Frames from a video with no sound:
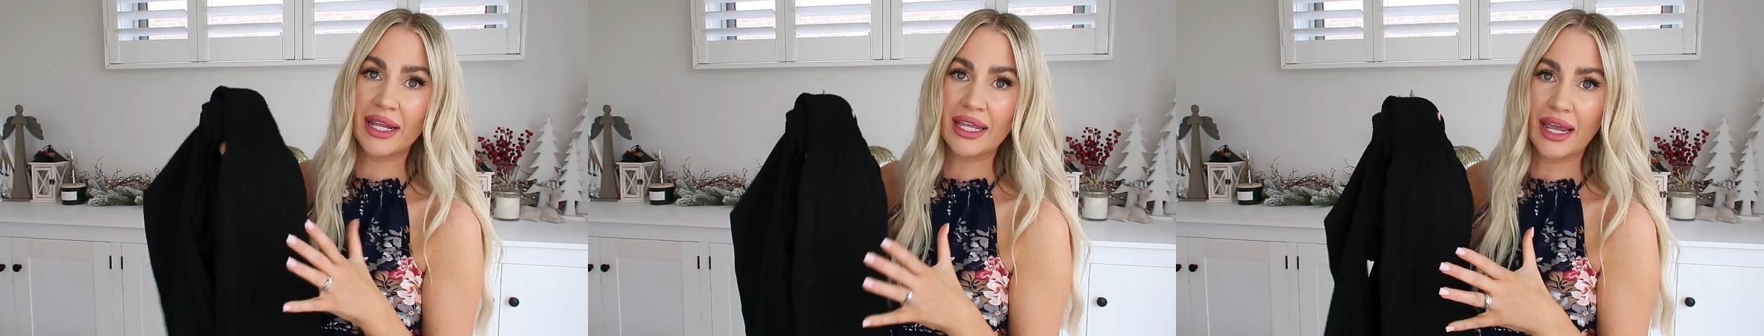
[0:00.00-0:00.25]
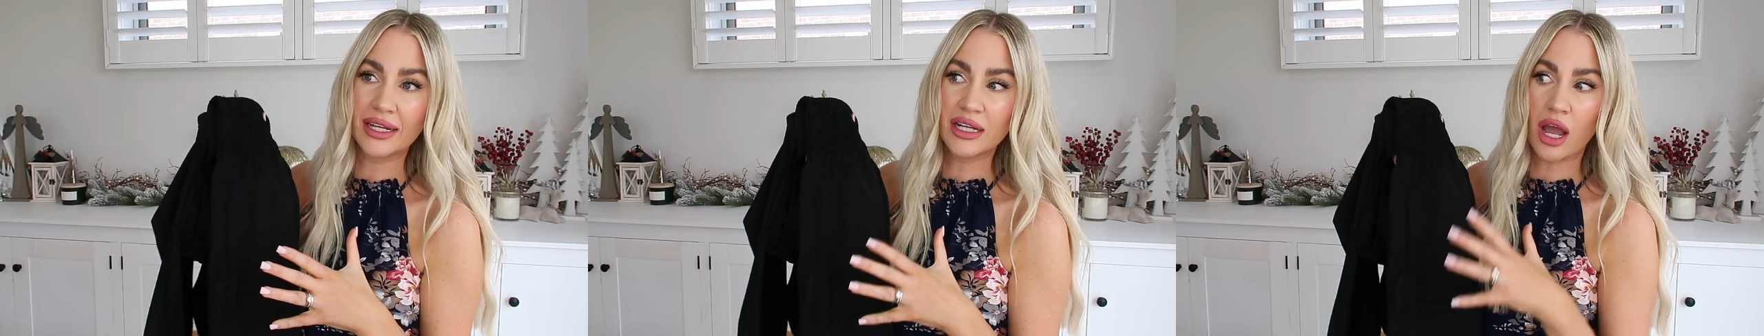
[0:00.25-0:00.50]

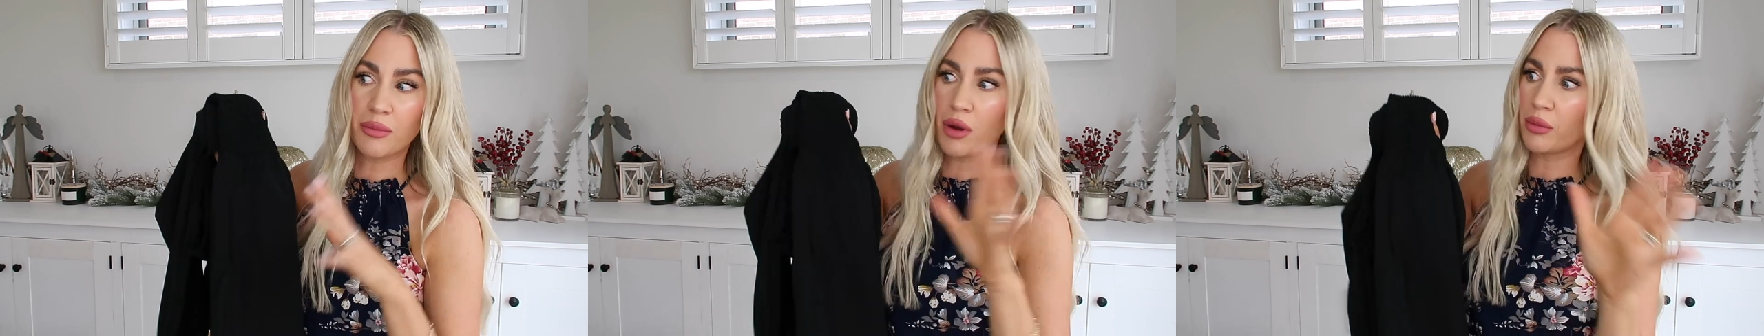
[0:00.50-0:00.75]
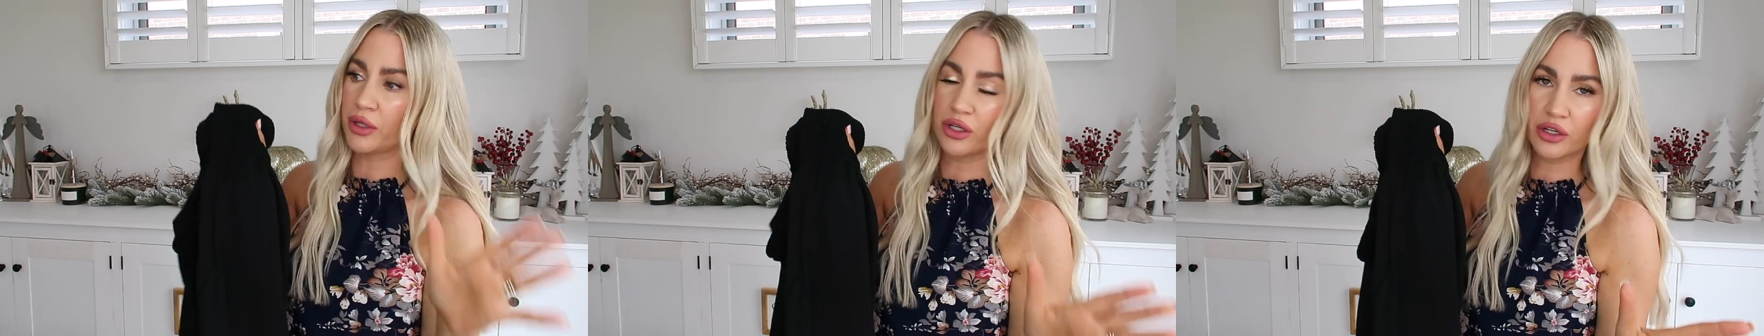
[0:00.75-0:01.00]
again, I
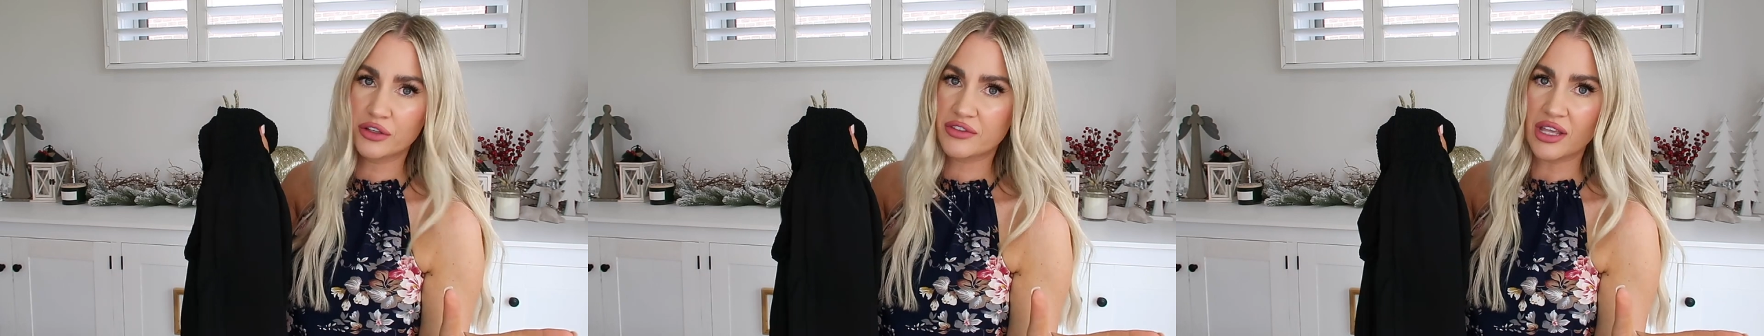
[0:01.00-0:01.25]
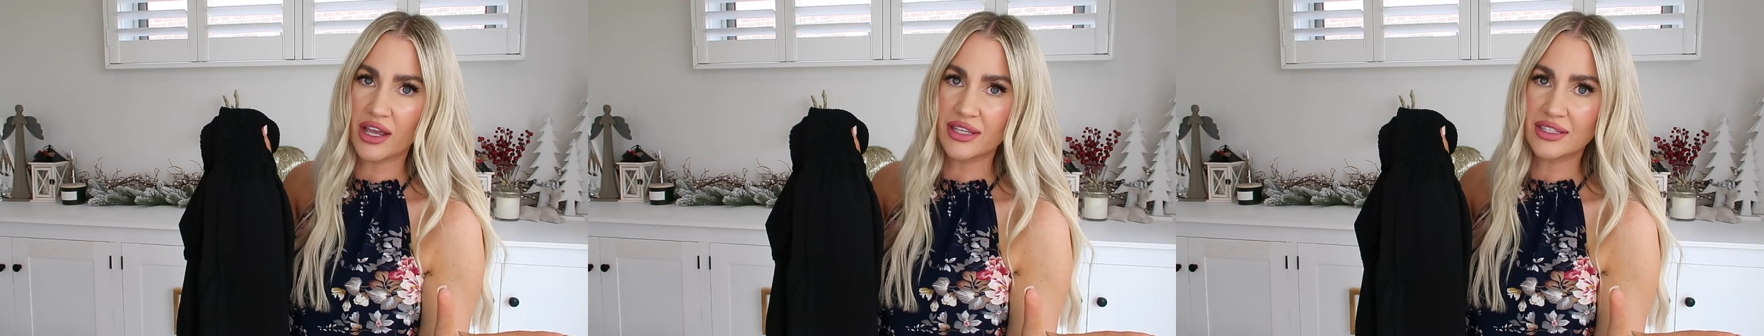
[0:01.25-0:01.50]
probably could have
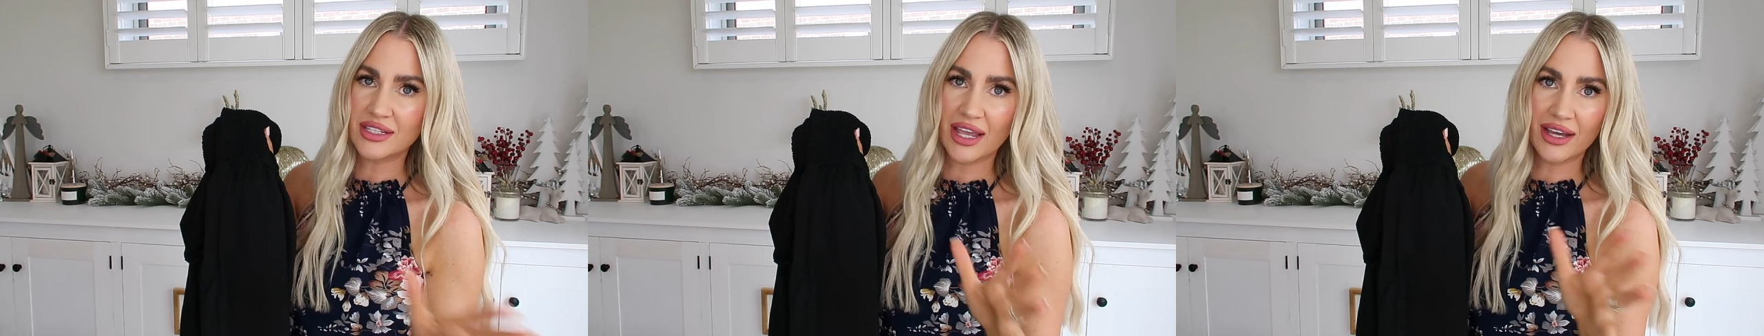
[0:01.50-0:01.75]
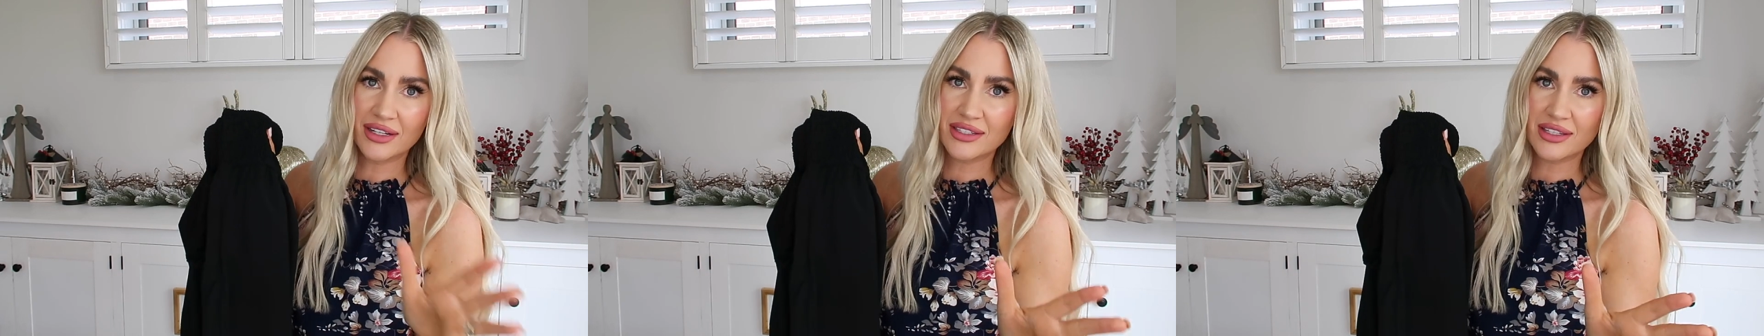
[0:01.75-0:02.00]
sized
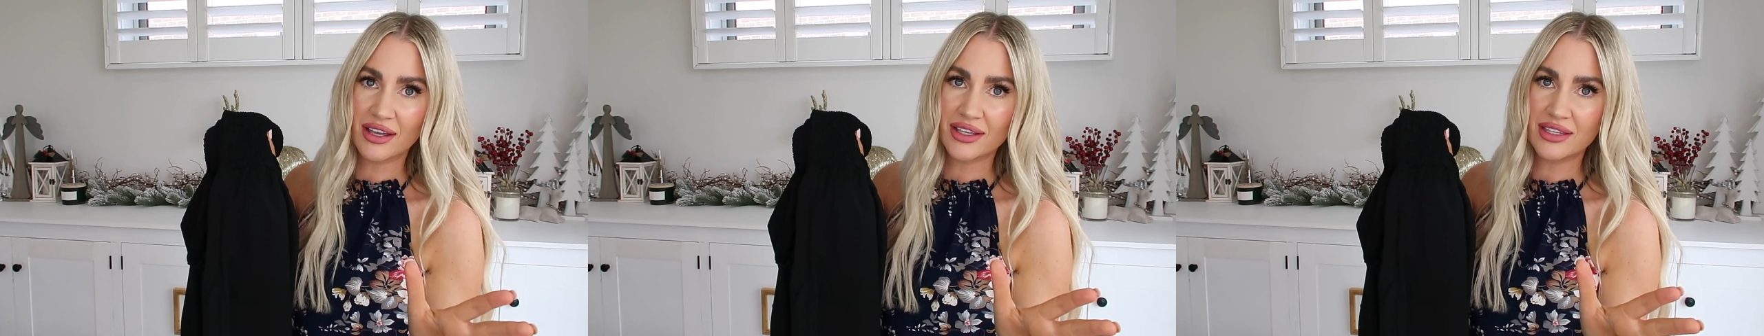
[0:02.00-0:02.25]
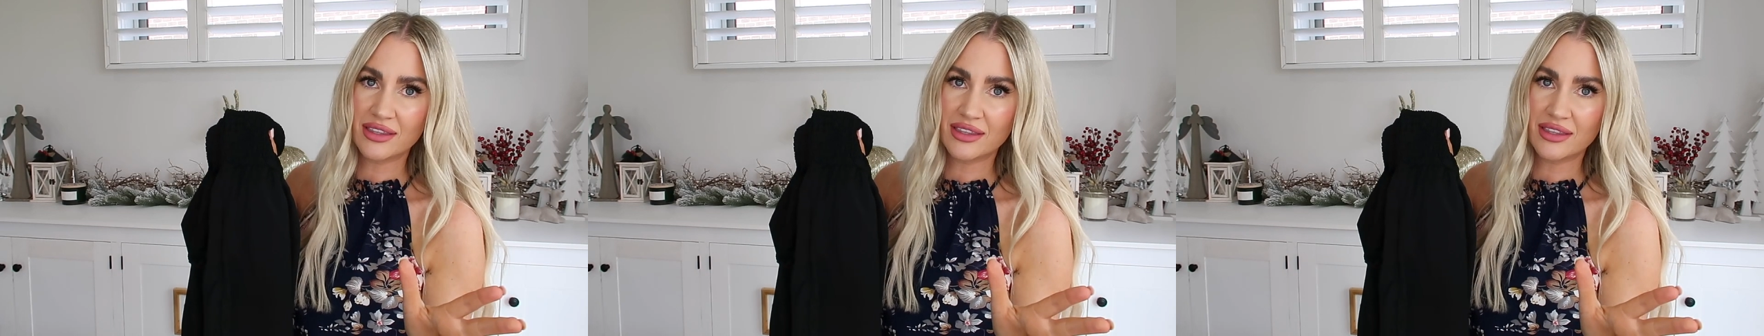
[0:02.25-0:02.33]
down a size